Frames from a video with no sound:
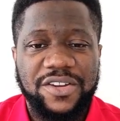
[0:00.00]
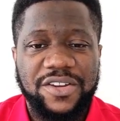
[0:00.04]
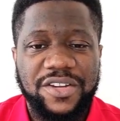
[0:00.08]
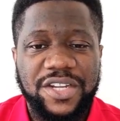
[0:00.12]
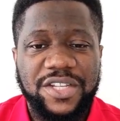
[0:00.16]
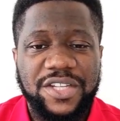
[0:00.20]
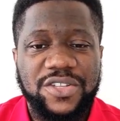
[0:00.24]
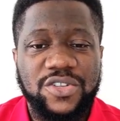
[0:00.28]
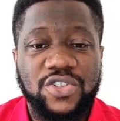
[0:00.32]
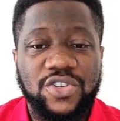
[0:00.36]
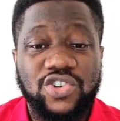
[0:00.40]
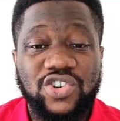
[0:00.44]
You
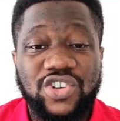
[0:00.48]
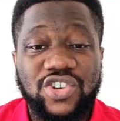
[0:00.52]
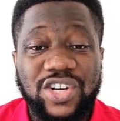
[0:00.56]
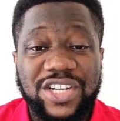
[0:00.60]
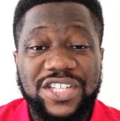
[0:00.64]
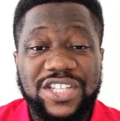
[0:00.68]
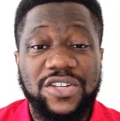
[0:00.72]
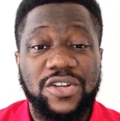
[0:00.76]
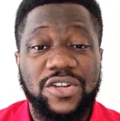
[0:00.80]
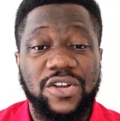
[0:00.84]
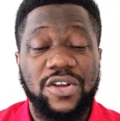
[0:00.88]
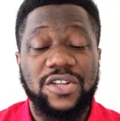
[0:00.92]
need to
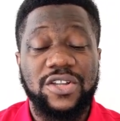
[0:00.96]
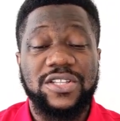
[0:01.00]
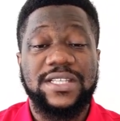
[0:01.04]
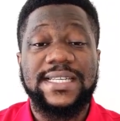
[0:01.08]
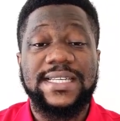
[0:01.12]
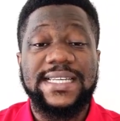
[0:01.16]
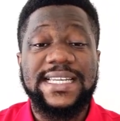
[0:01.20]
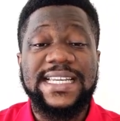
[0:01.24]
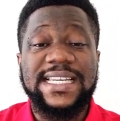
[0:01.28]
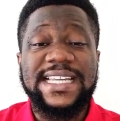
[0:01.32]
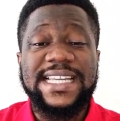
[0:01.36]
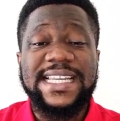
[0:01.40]
trust God to
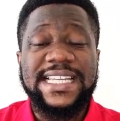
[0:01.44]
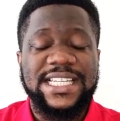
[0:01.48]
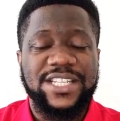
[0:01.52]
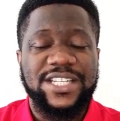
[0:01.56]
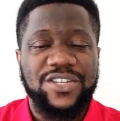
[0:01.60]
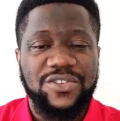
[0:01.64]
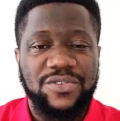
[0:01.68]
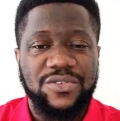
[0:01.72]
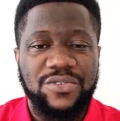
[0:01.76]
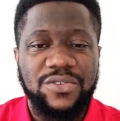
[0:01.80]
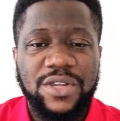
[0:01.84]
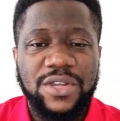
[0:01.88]
lead
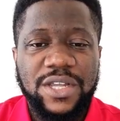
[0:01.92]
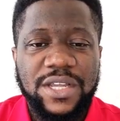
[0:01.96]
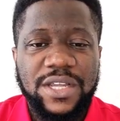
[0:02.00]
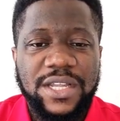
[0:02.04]
you.